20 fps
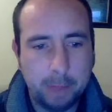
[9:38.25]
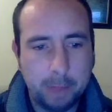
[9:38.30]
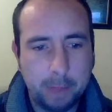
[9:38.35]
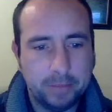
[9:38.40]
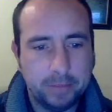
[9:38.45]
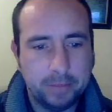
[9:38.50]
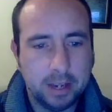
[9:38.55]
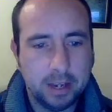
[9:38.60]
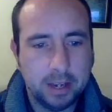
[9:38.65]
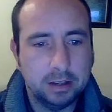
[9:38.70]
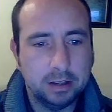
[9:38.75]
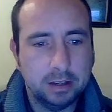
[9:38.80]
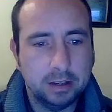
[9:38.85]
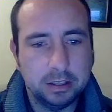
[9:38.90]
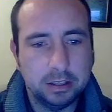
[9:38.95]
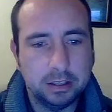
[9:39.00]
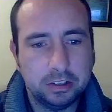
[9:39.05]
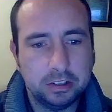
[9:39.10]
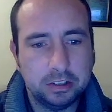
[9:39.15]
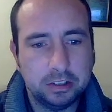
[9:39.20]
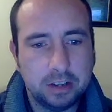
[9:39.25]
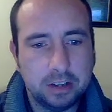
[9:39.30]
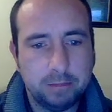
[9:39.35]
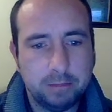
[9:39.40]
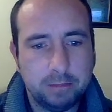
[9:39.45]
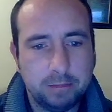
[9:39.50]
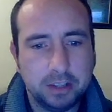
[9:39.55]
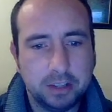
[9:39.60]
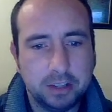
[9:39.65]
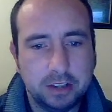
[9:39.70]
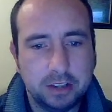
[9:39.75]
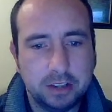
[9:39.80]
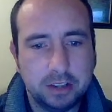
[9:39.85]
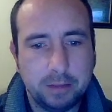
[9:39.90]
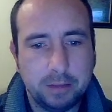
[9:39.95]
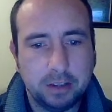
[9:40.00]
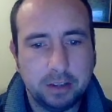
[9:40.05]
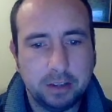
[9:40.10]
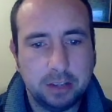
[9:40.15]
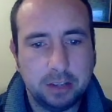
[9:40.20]
in the step-by-step
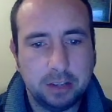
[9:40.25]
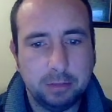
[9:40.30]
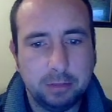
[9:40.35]
example.